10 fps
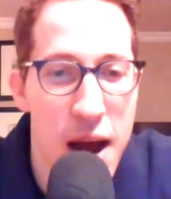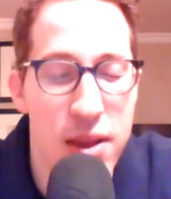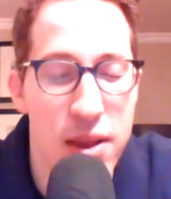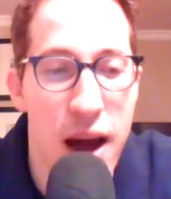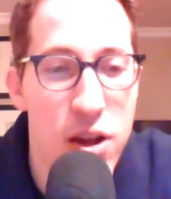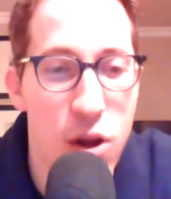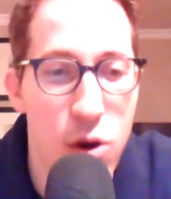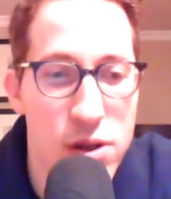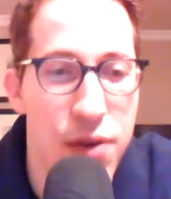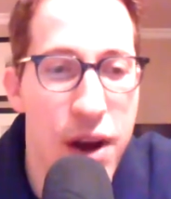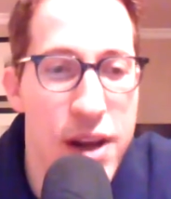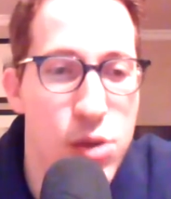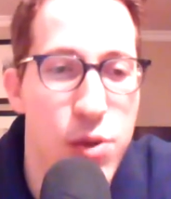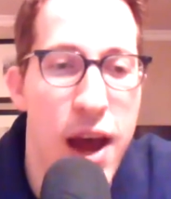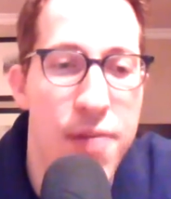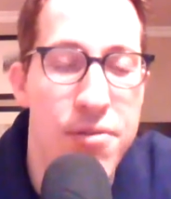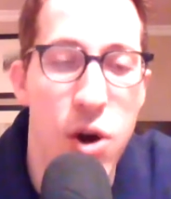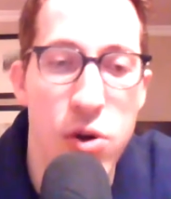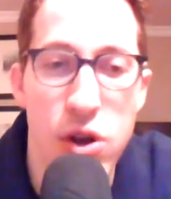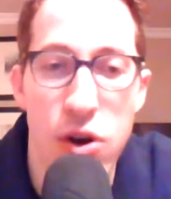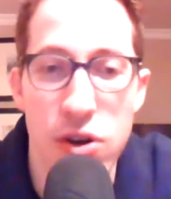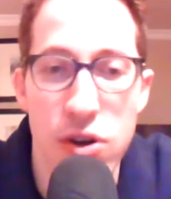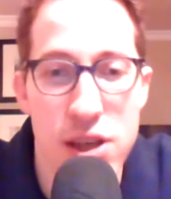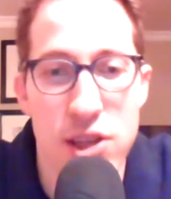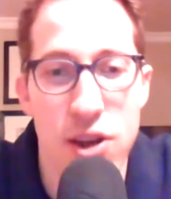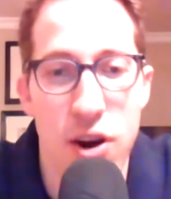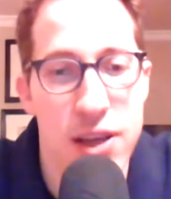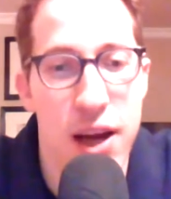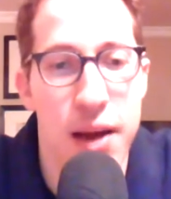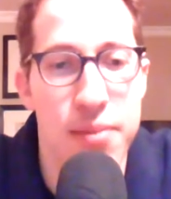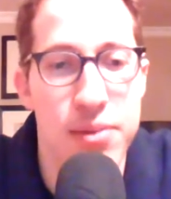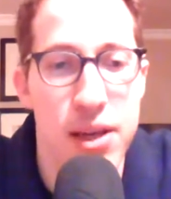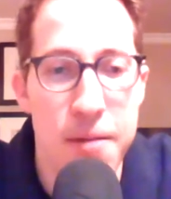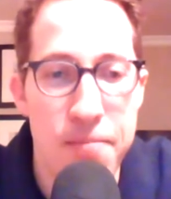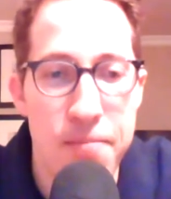A lot of close fights we have. Note the early start times.